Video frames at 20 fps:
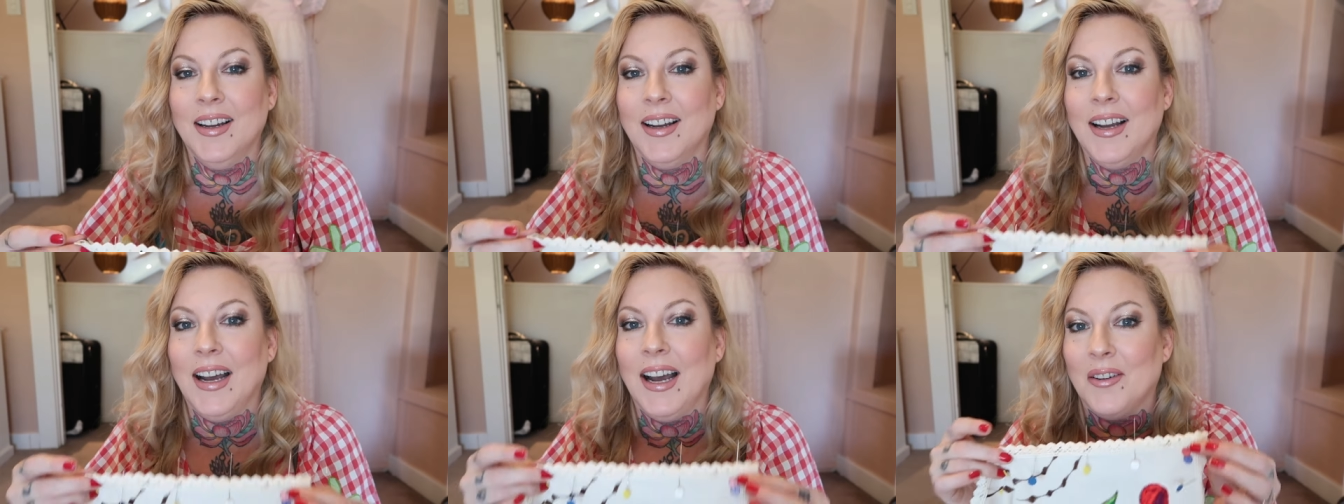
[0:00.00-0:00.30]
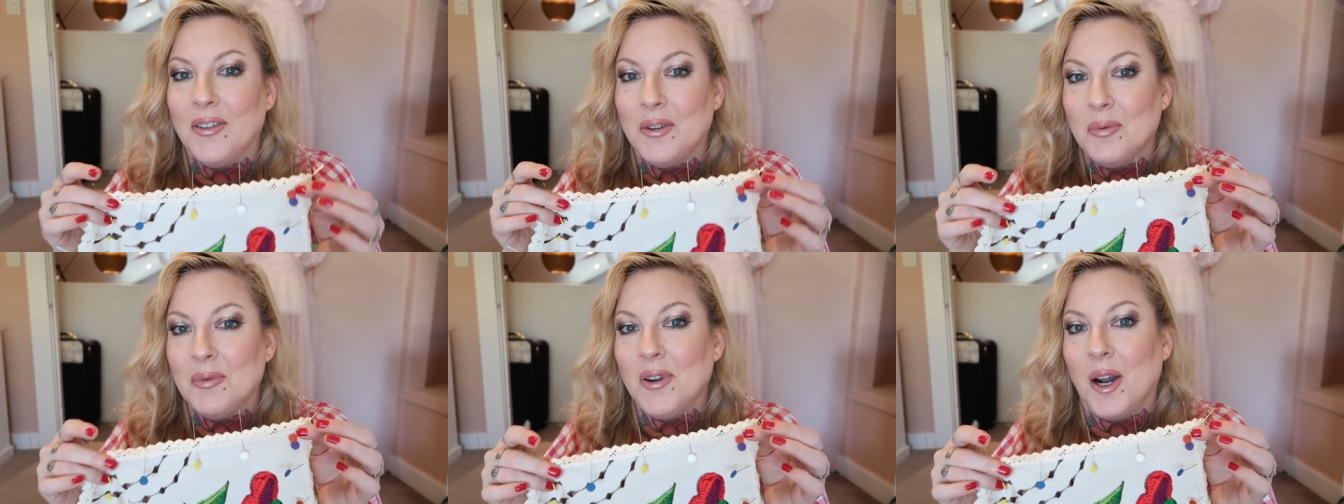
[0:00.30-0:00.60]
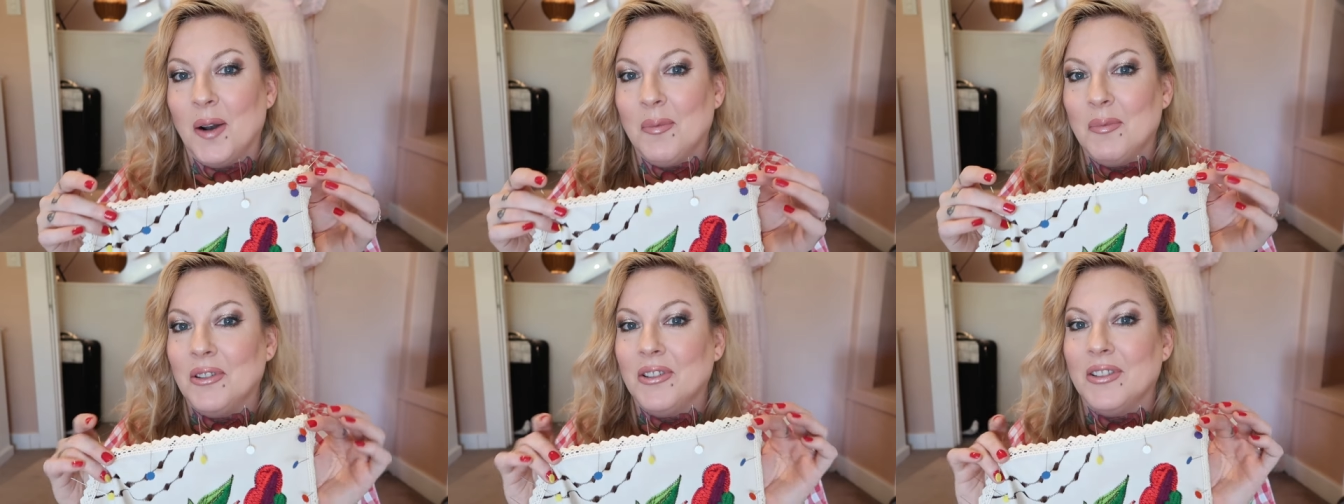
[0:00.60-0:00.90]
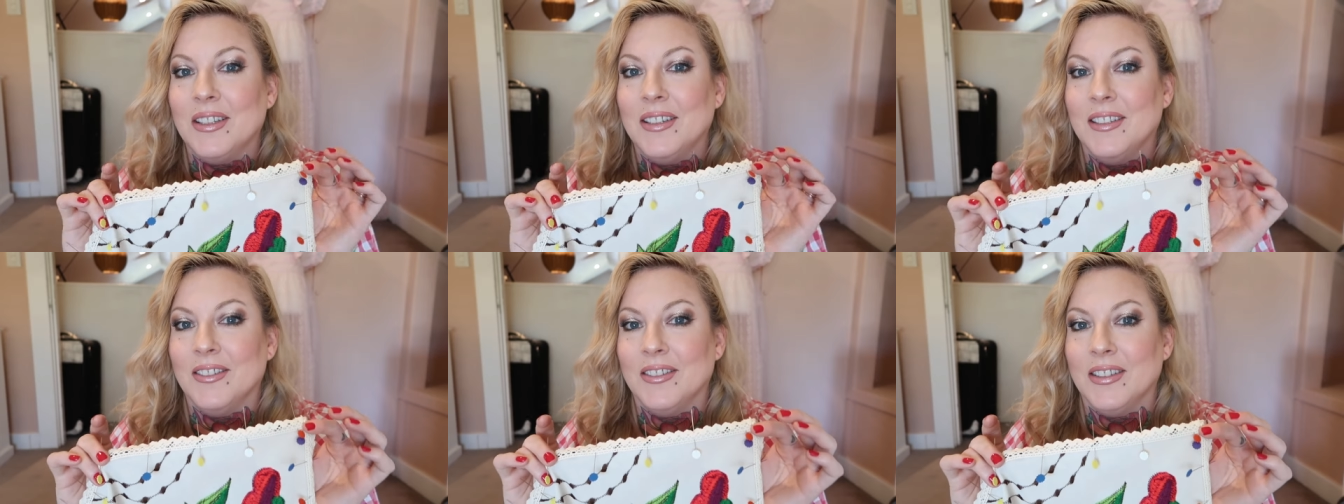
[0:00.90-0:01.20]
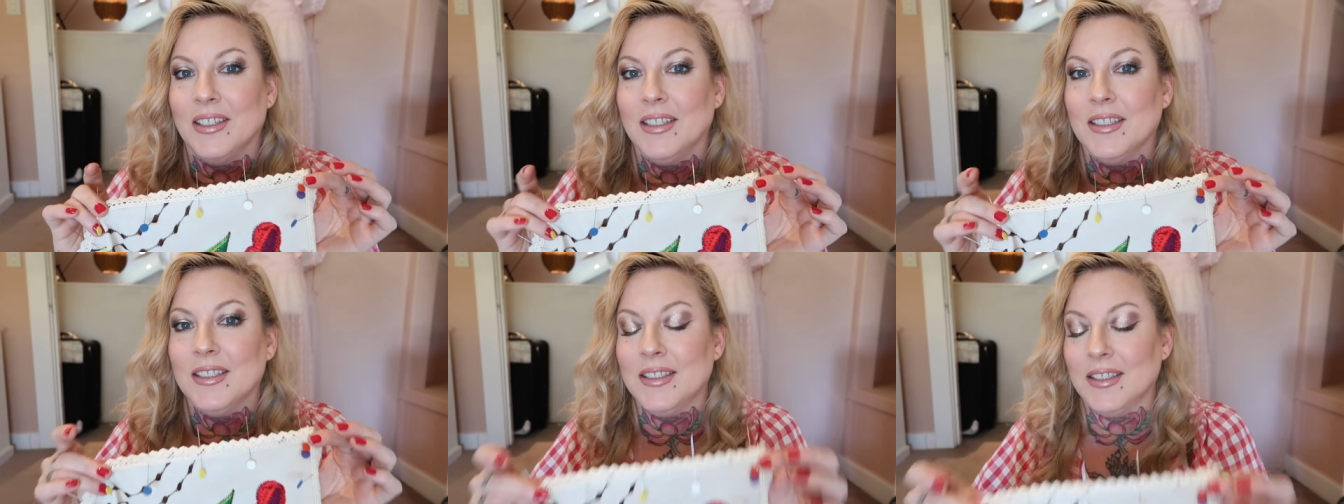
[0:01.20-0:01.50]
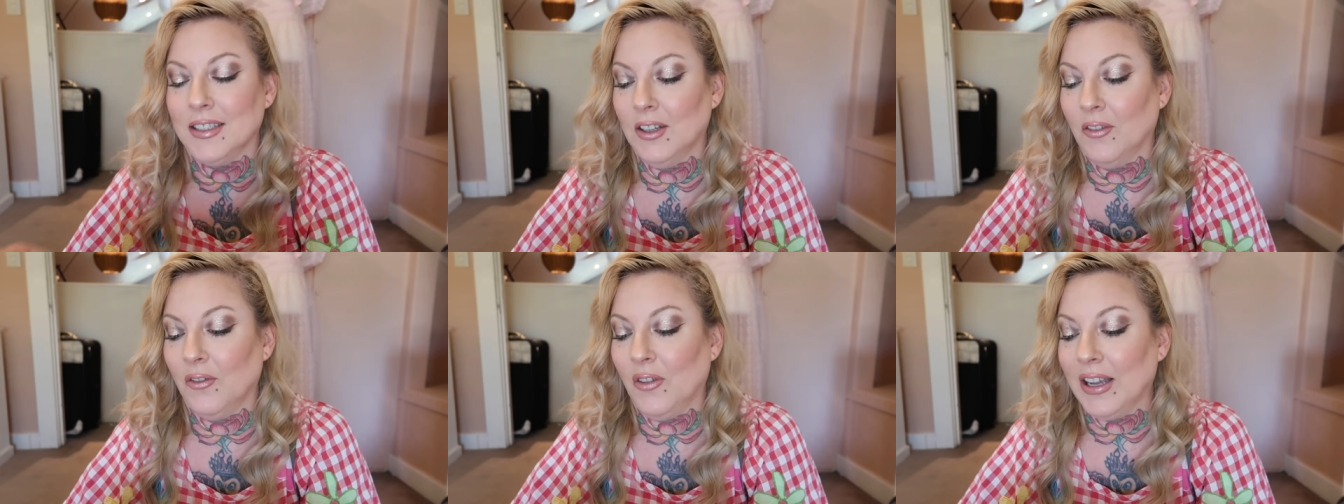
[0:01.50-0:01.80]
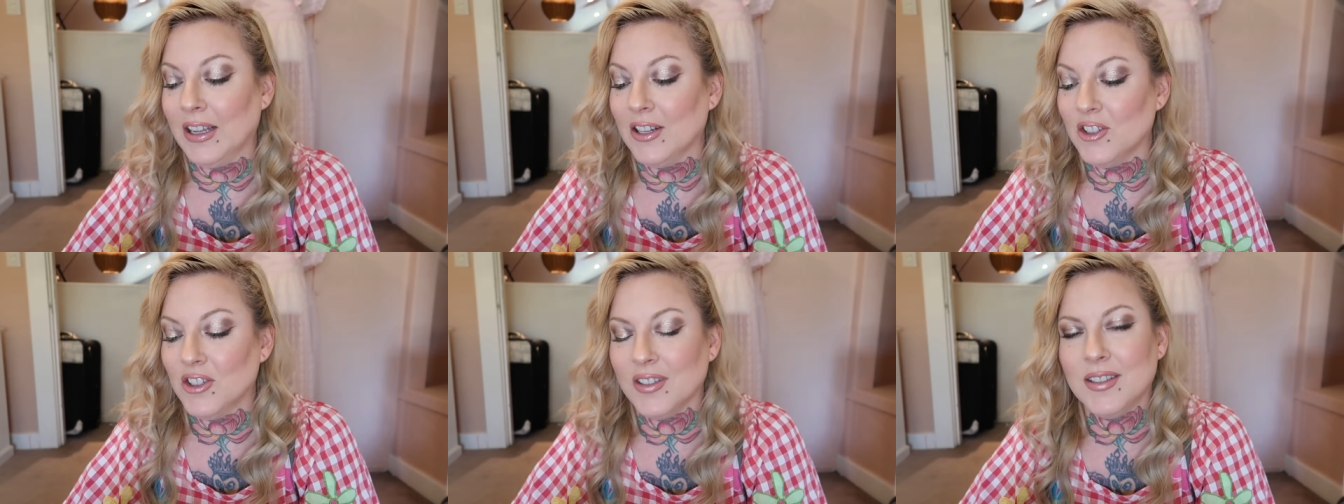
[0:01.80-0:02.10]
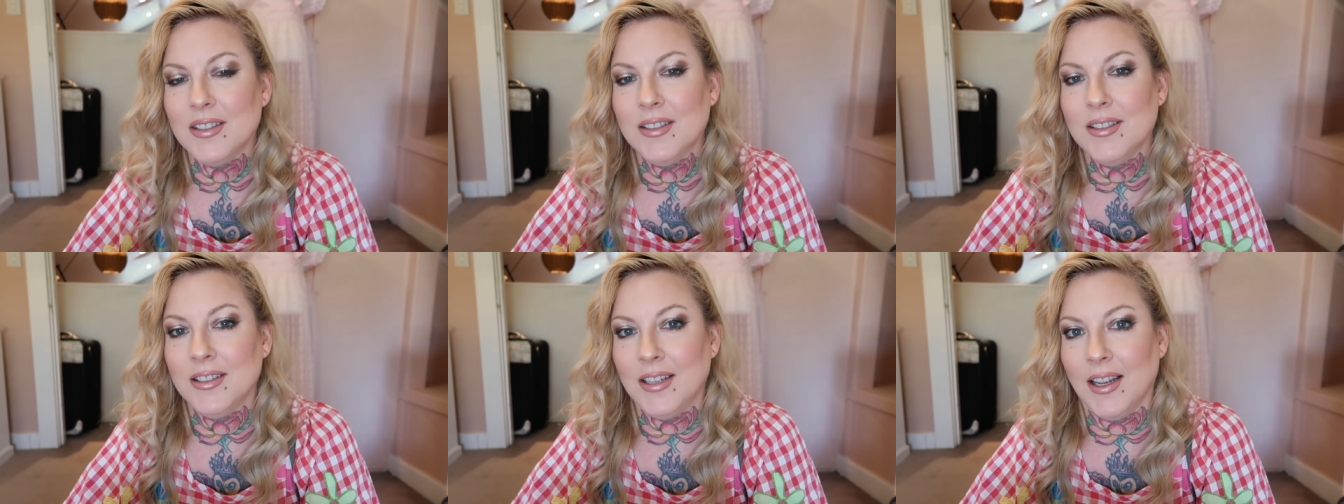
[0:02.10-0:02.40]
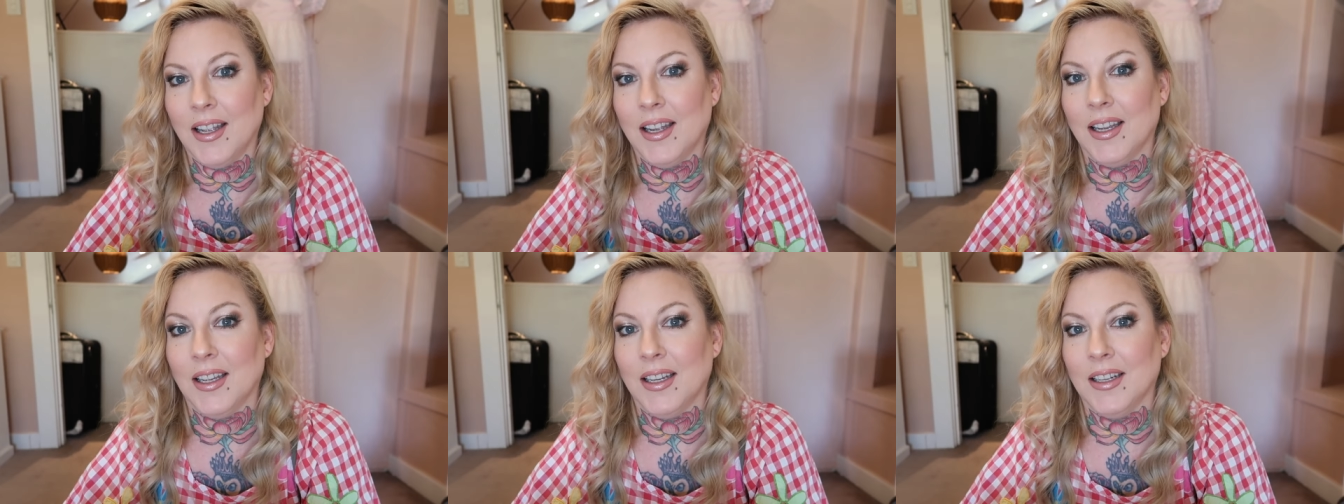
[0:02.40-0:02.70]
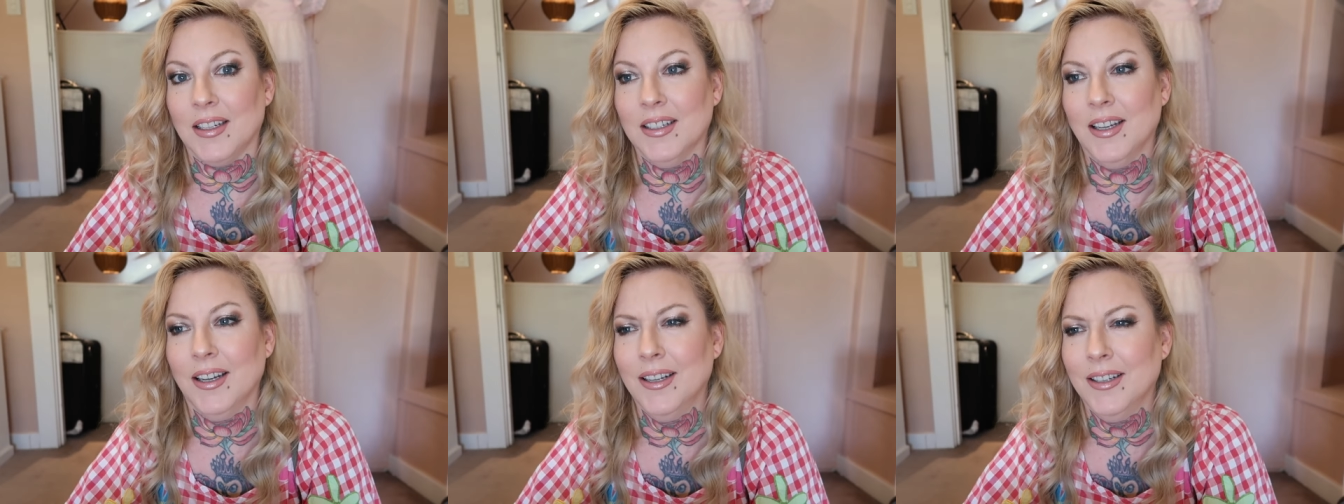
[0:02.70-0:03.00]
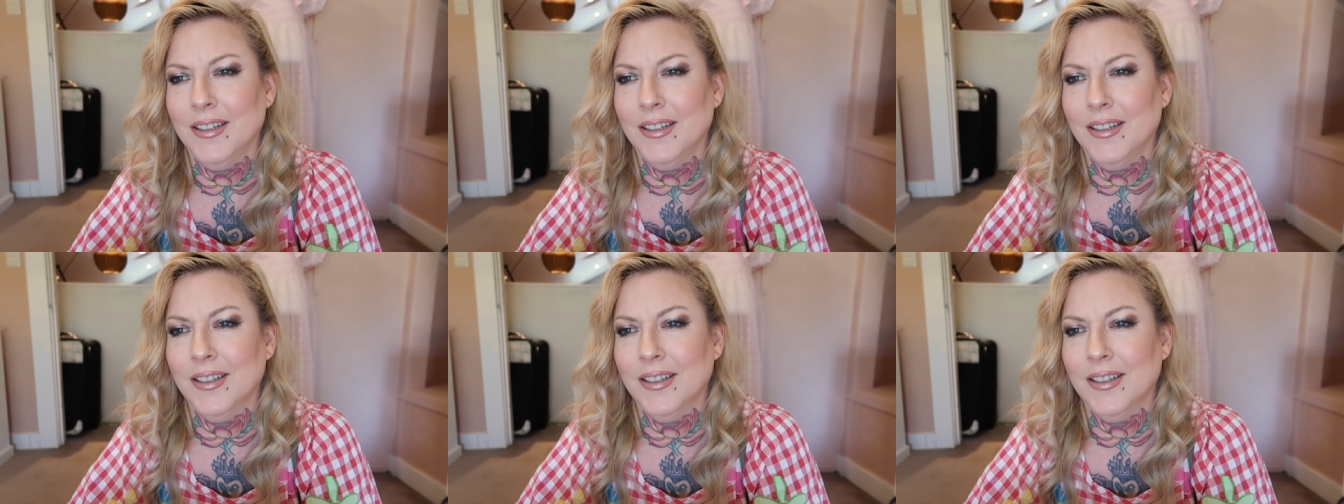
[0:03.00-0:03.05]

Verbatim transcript: how to properly do it. If I had just stayed